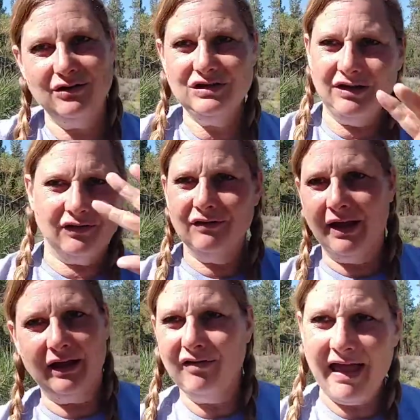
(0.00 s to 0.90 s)
She is
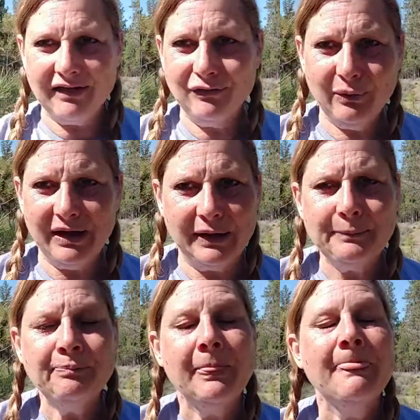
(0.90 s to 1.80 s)
like last week.
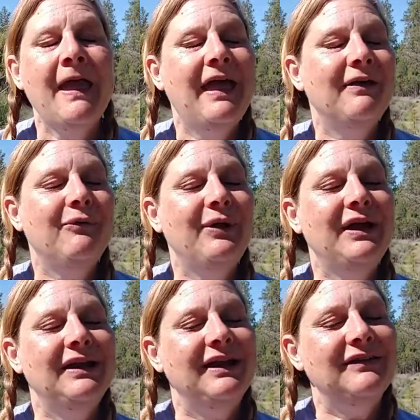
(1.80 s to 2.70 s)

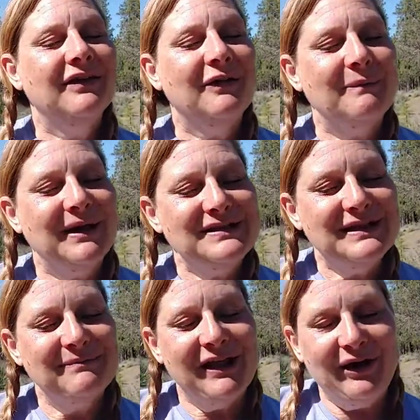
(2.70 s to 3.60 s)
We need to go make
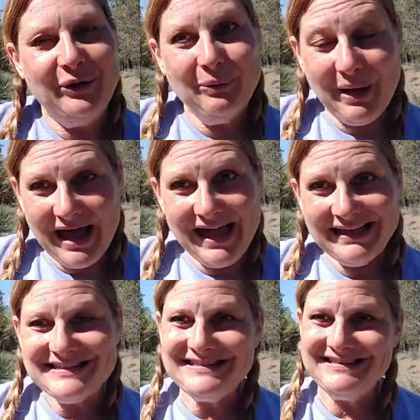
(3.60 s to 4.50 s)
some letter
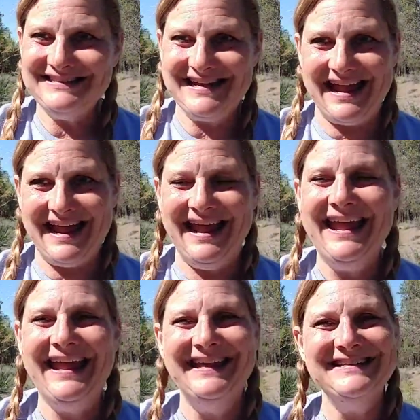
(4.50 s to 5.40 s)
Y's today.
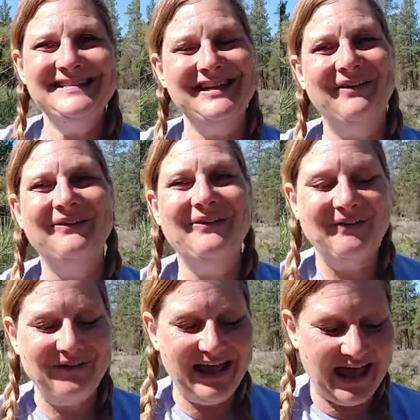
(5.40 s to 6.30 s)
So
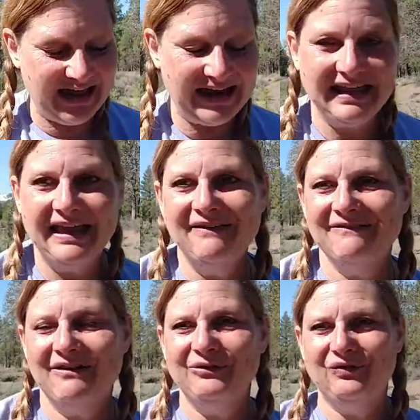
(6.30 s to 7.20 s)
go ahead and get
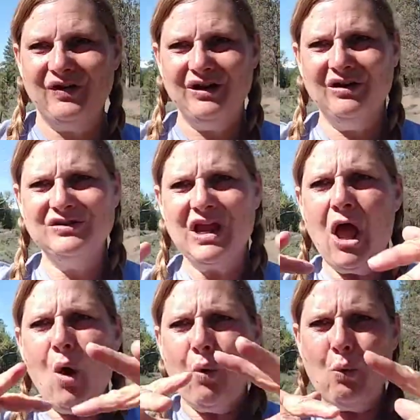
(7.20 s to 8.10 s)
Rose fingers
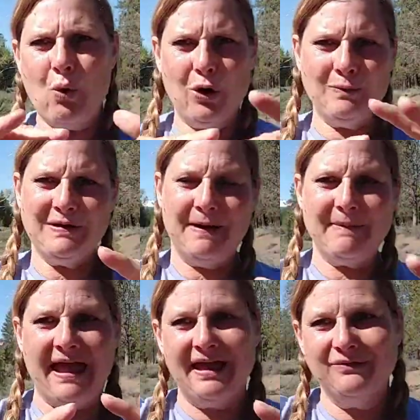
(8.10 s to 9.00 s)
warmed up
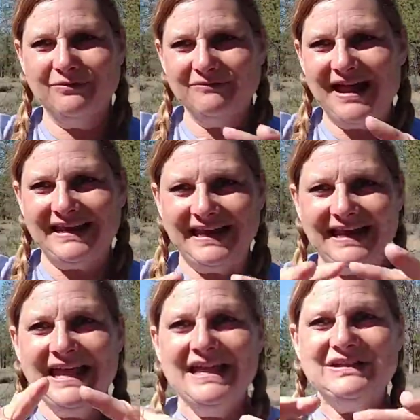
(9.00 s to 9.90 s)
and
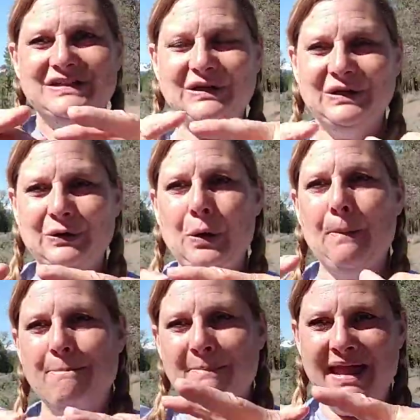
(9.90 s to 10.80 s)
ready to
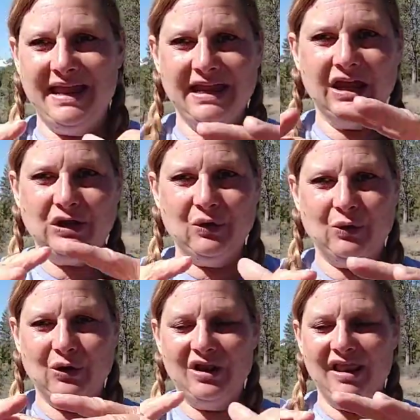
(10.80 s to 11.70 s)
make
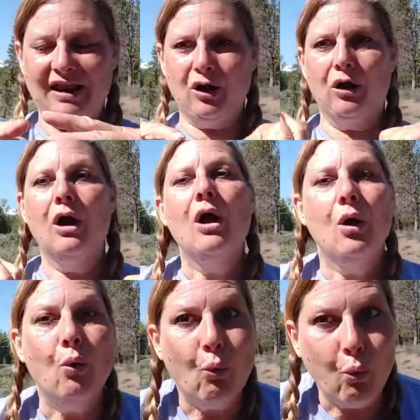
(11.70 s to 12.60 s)
your letter
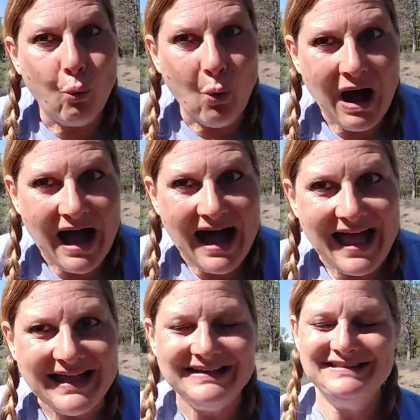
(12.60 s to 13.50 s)

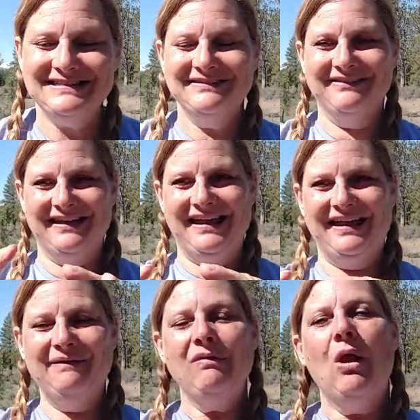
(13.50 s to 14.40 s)
Y's,
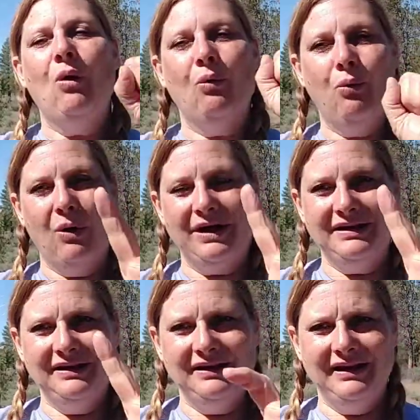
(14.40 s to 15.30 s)
okay?
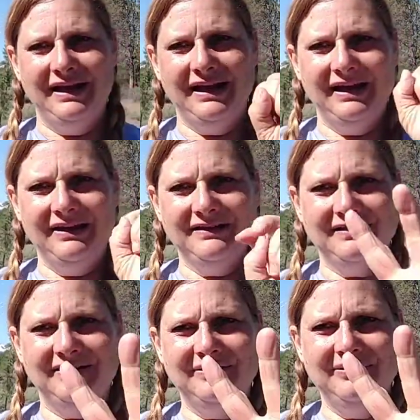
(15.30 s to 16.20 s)
1 little,
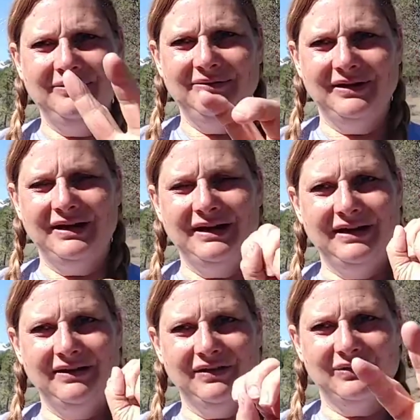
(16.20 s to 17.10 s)
2
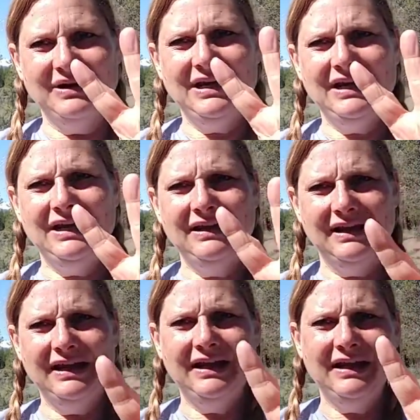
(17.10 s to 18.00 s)
little, 3
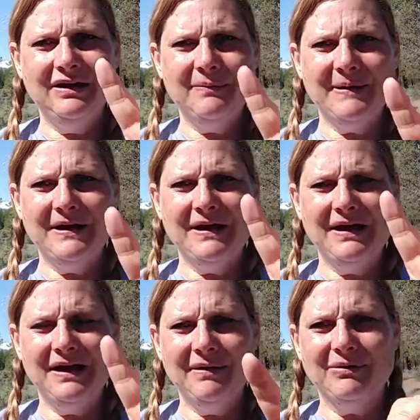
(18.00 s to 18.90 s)
little
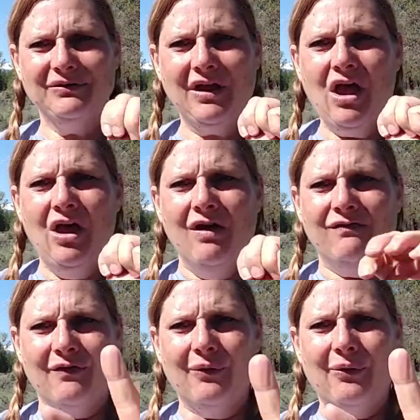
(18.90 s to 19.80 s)
bubbles,
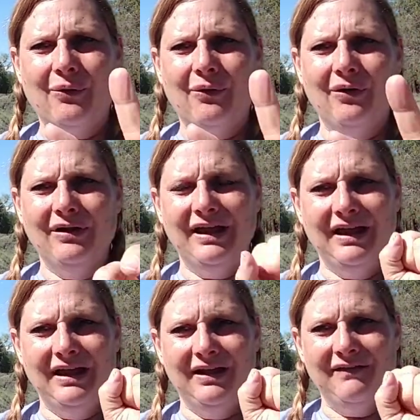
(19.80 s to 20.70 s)
4
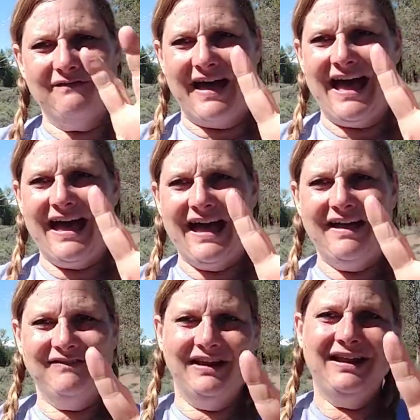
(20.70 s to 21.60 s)
little,
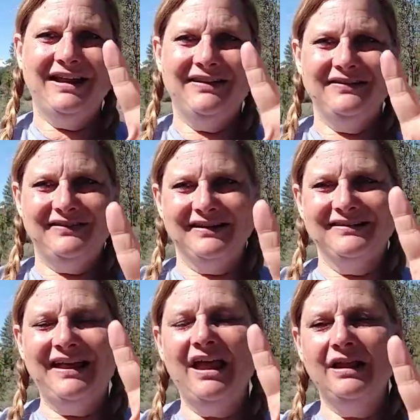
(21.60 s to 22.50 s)
5 little,
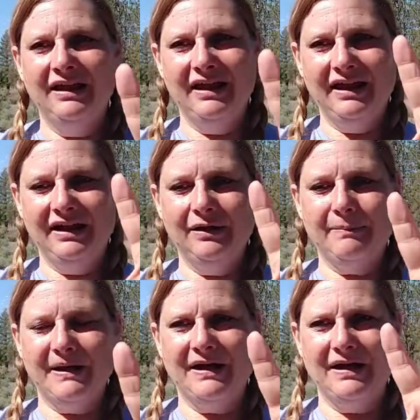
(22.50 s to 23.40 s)
6 little
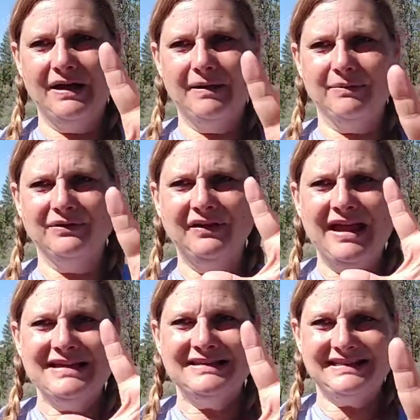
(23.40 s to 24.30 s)
bubbles,
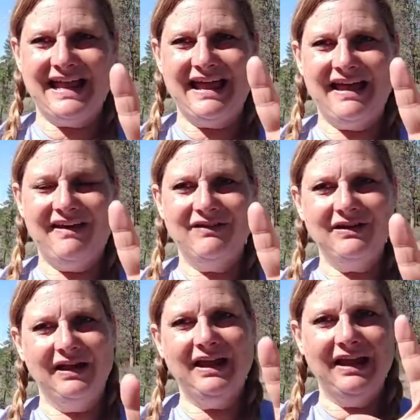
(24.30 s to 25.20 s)

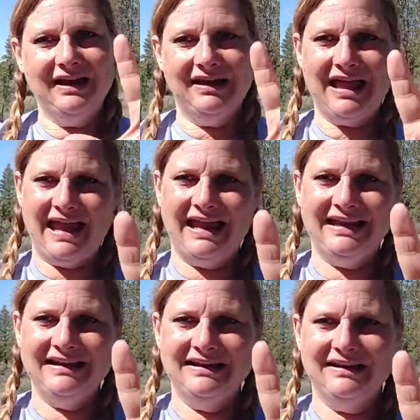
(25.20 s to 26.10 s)
7 little, 8
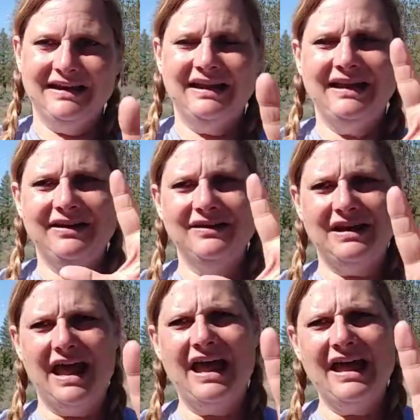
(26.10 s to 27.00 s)
little,
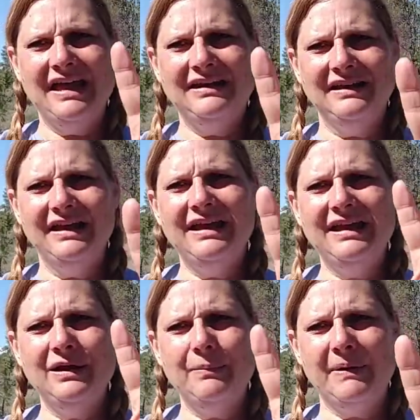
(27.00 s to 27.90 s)
9
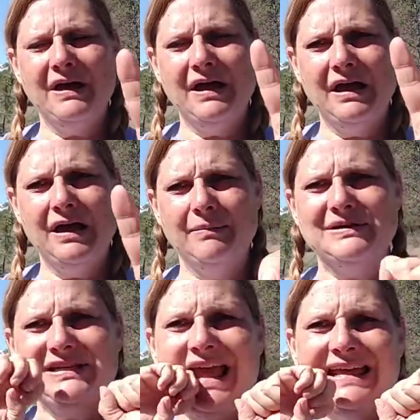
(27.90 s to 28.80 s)
little
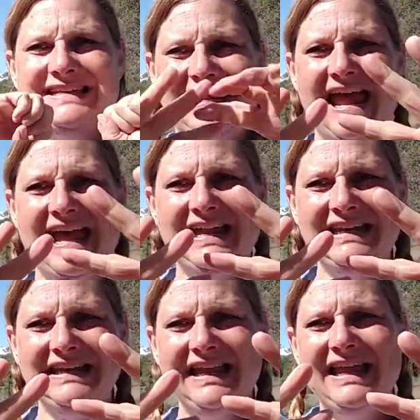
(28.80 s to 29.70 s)
bubbles,
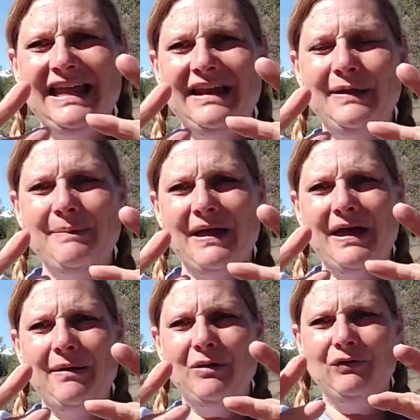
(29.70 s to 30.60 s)
10 little
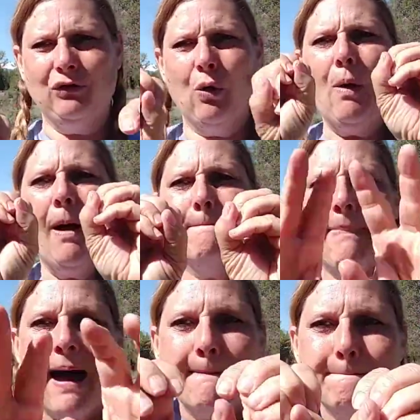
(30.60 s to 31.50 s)
bubbles go
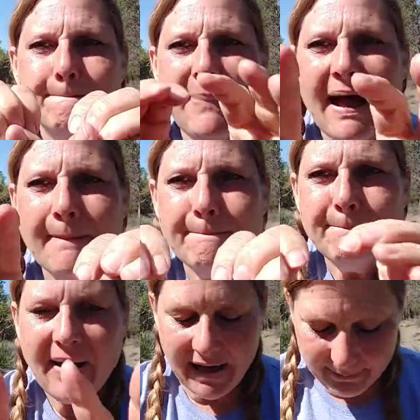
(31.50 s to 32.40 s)
pop, pop,
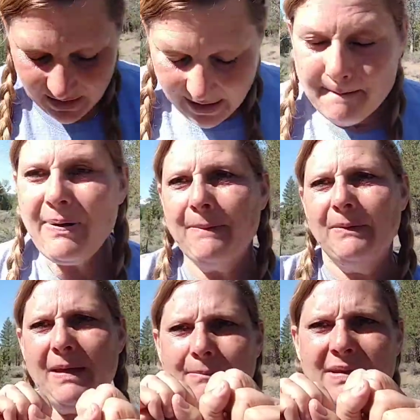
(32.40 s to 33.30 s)
pop. Pop 'em at